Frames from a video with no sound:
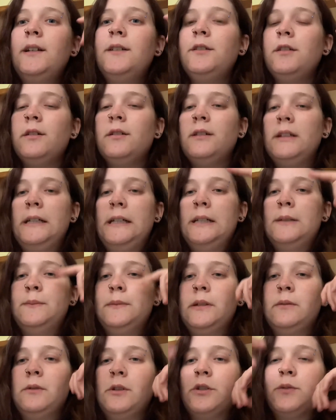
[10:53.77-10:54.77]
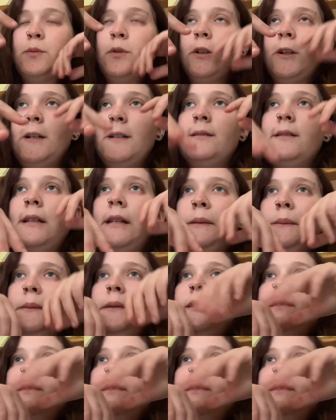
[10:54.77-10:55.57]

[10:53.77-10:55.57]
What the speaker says: I took a nap and I watched more Grey's Anatomy.